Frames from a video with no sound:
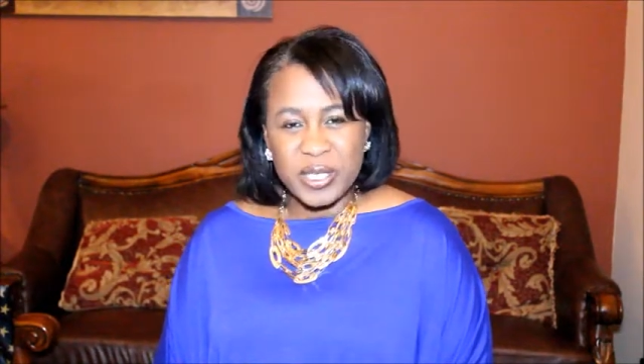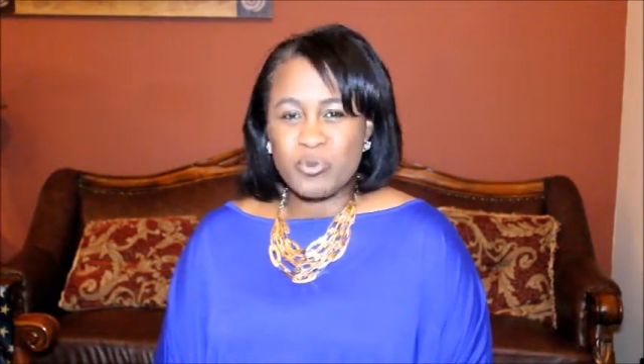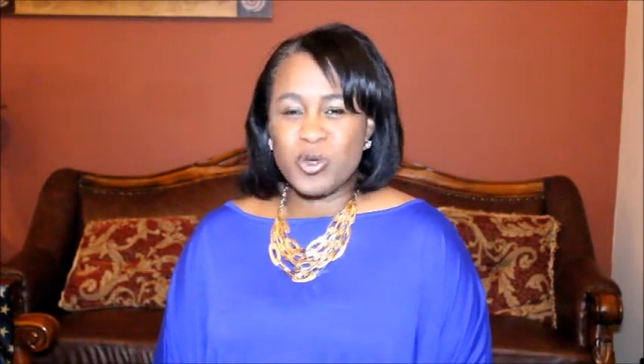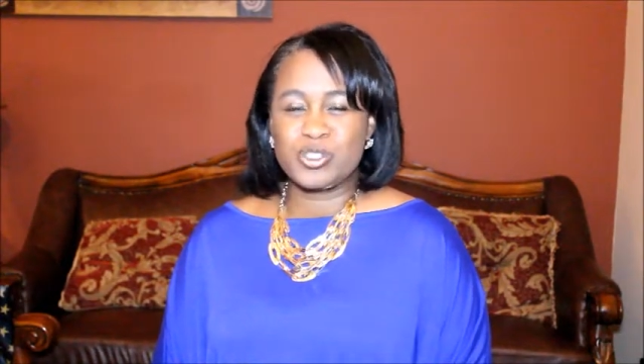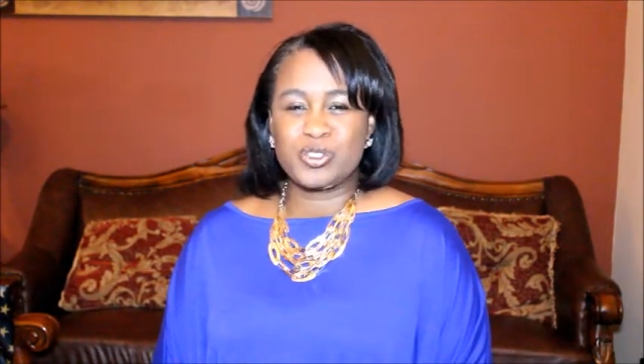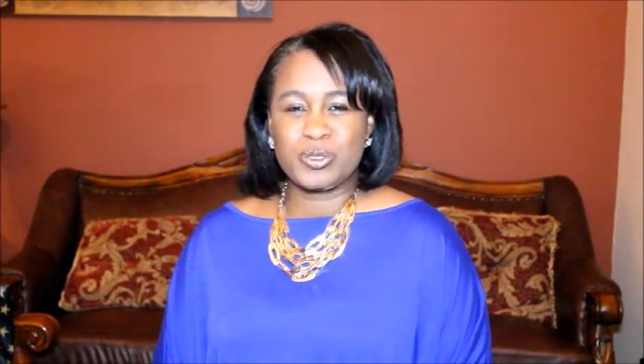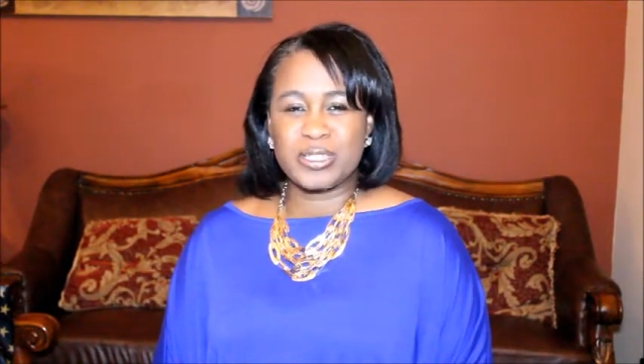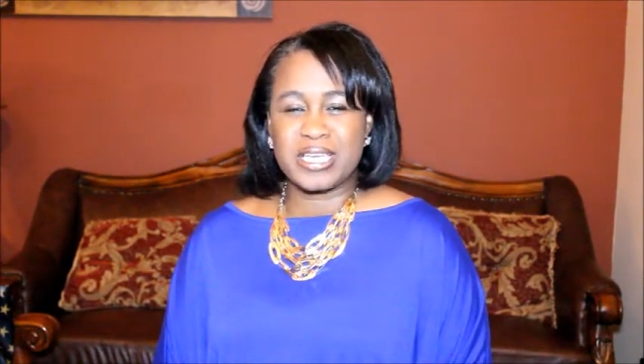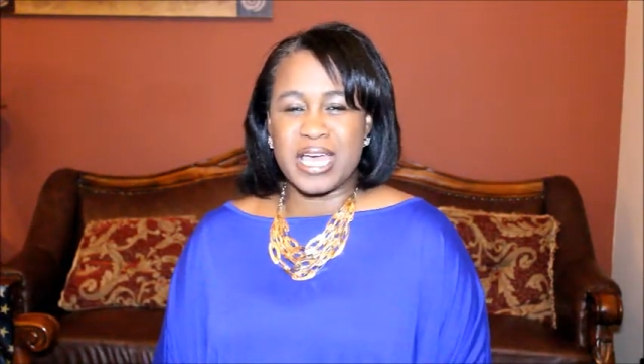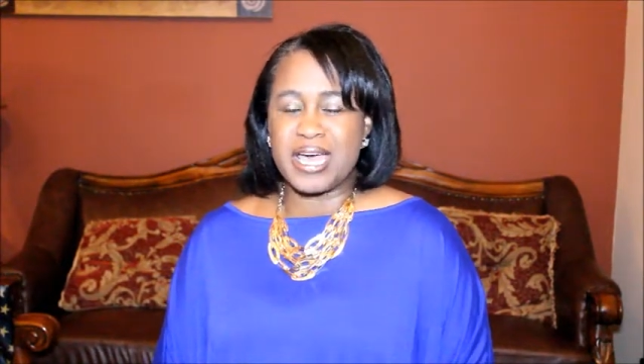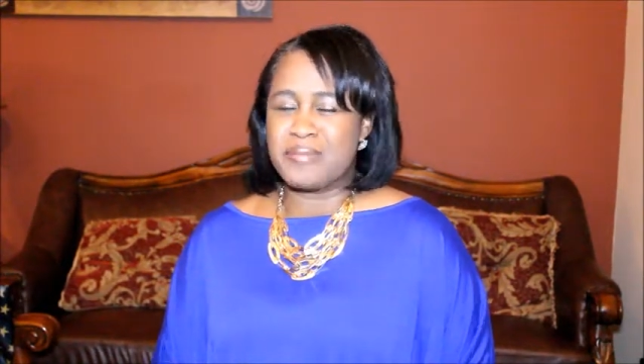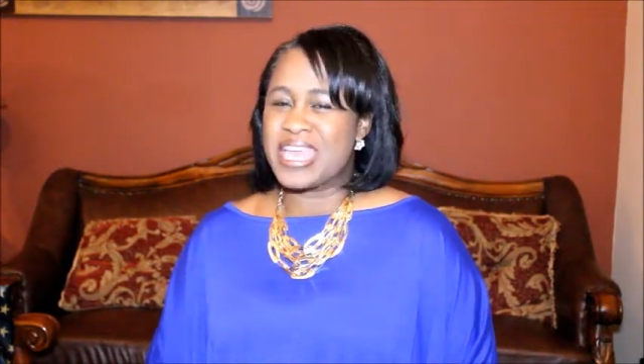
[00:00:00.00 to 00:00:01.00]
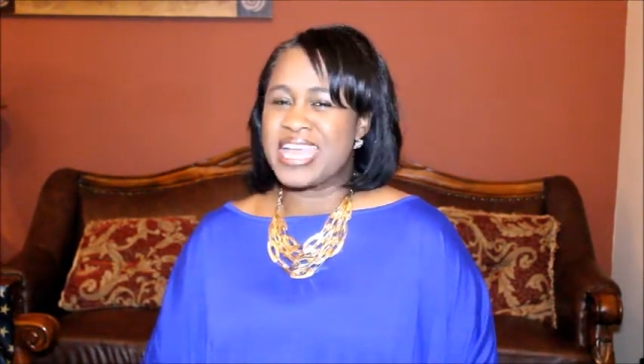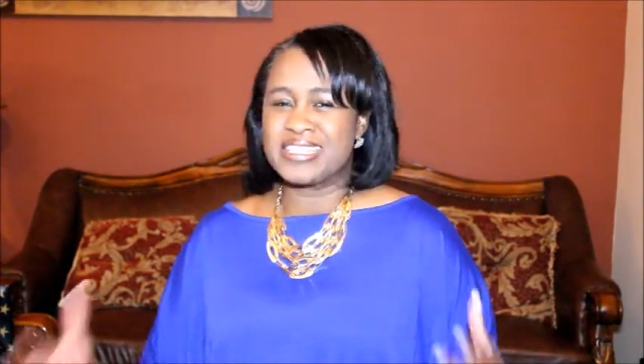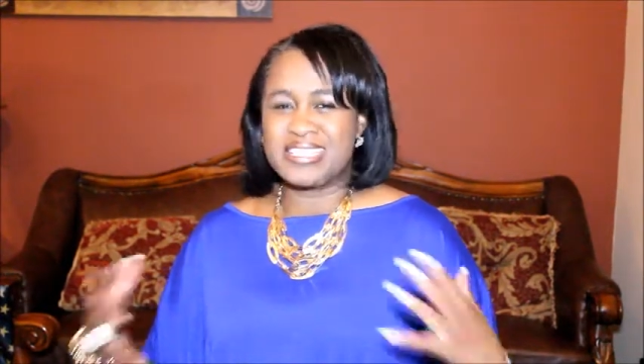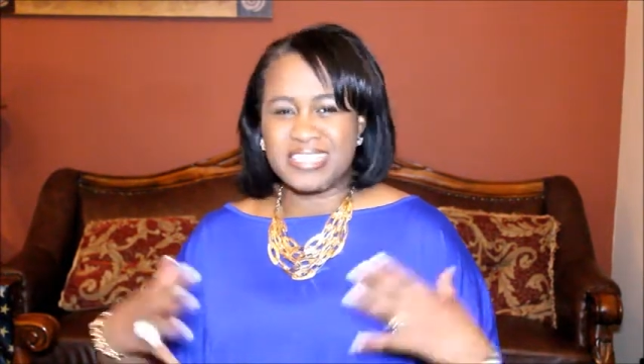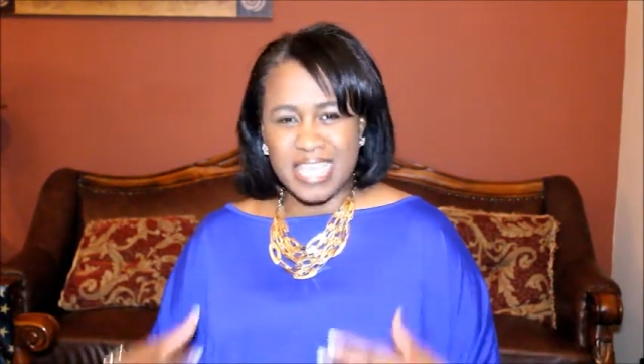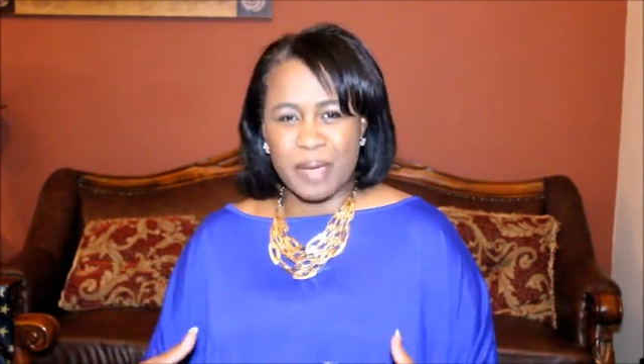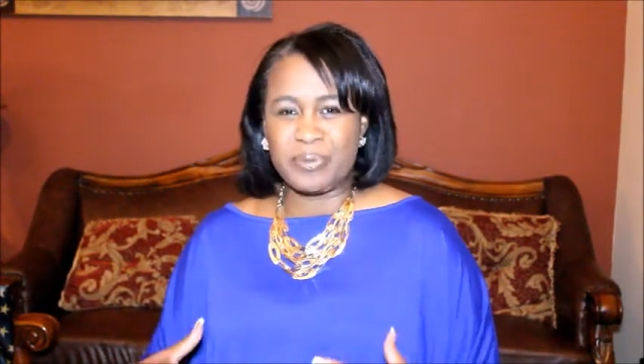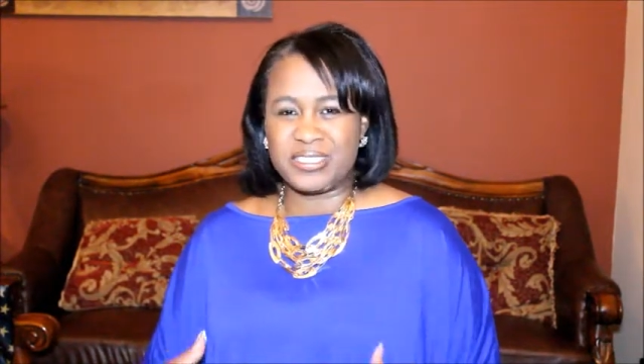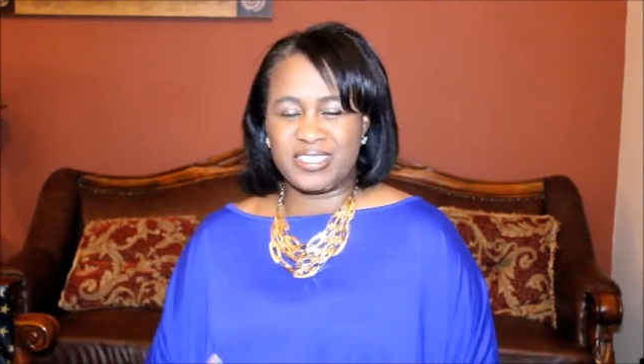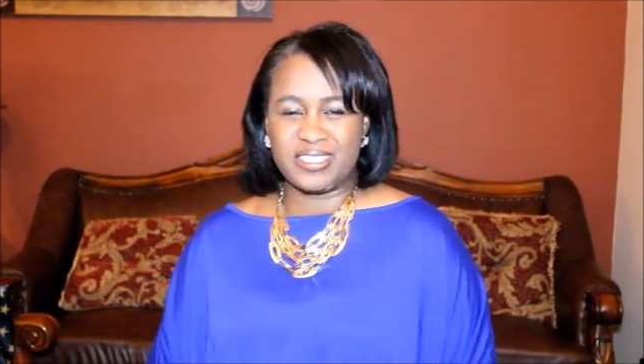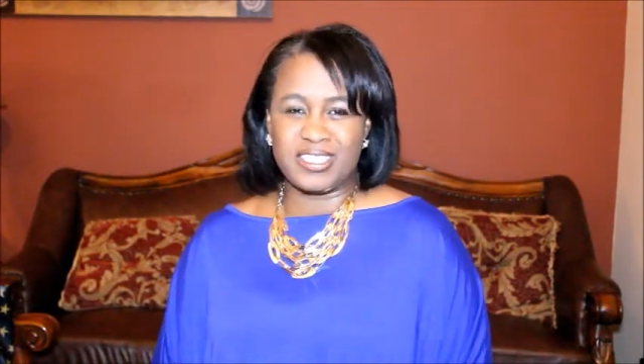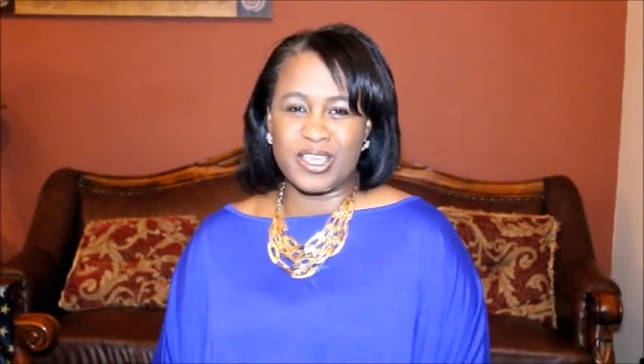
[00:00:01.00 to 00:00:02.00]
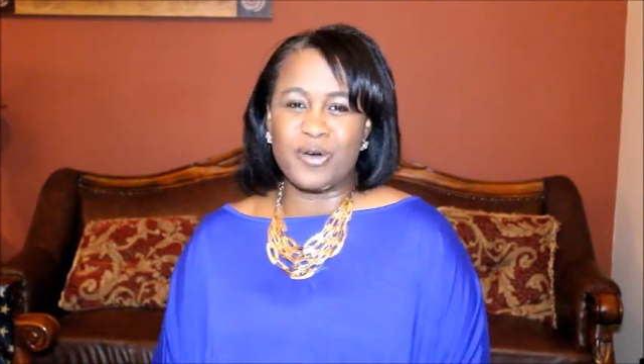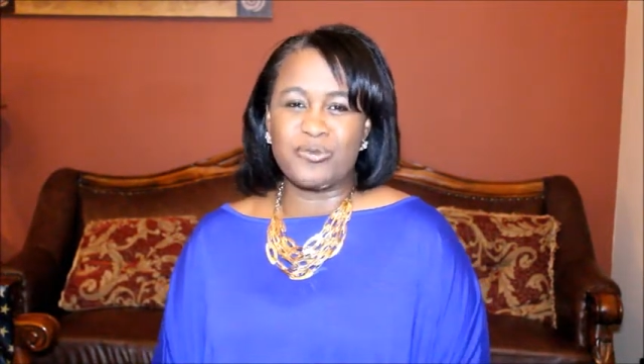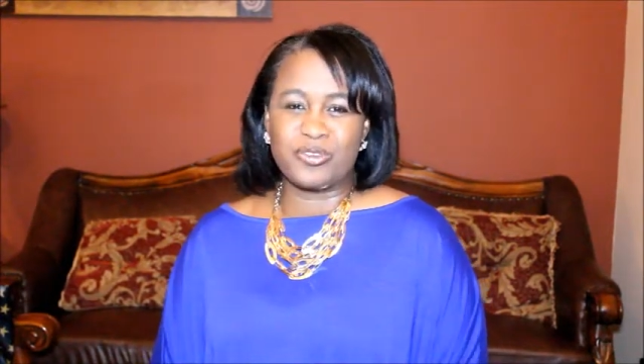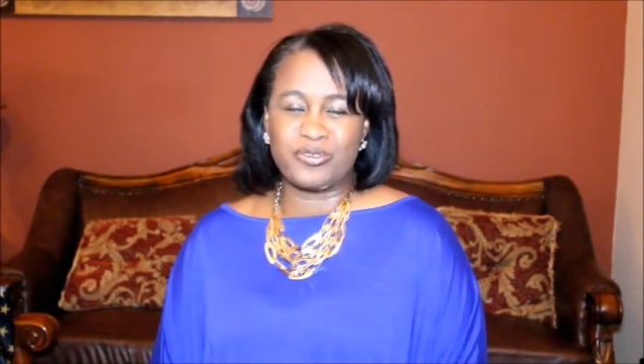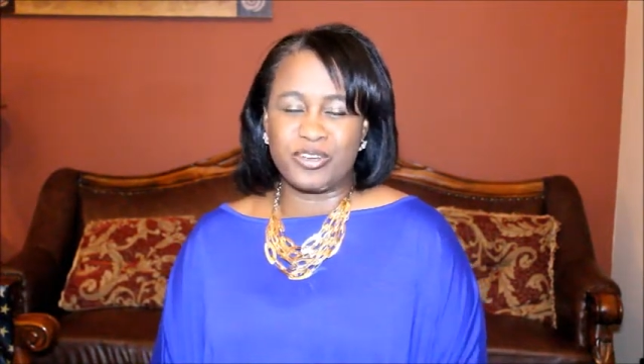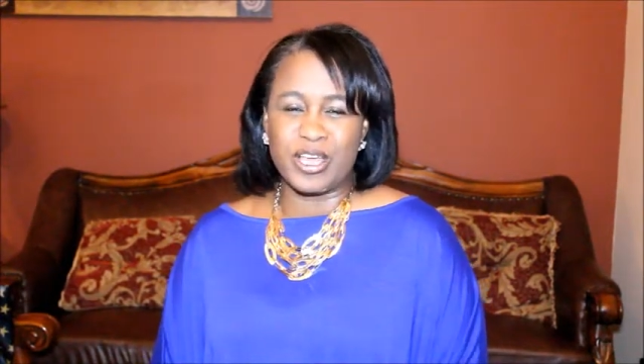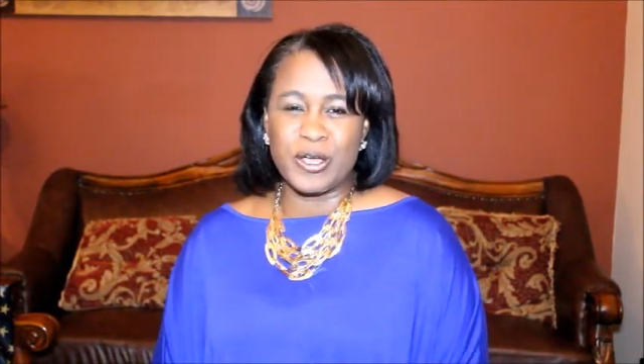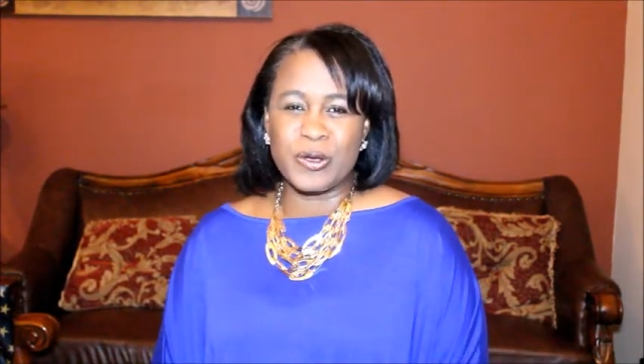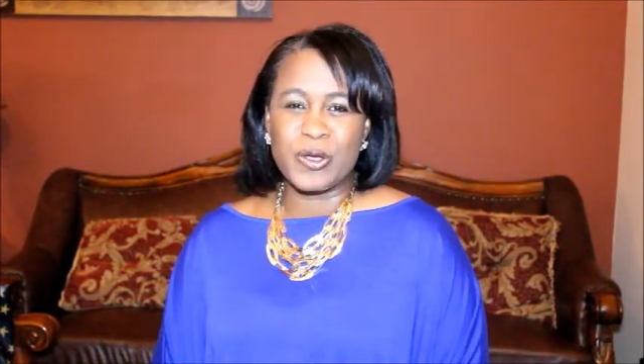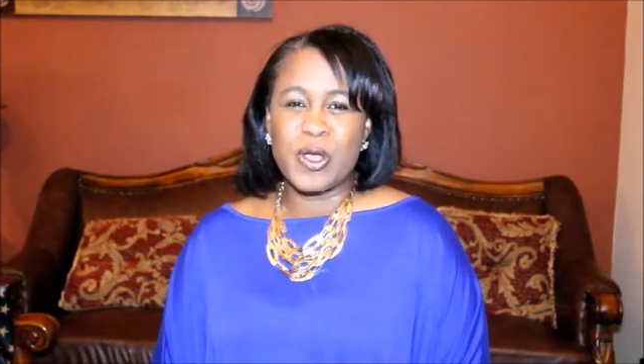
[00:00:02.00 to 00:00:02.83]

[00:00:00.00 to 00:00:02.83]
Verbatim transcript: we want you to come and step into the overflow.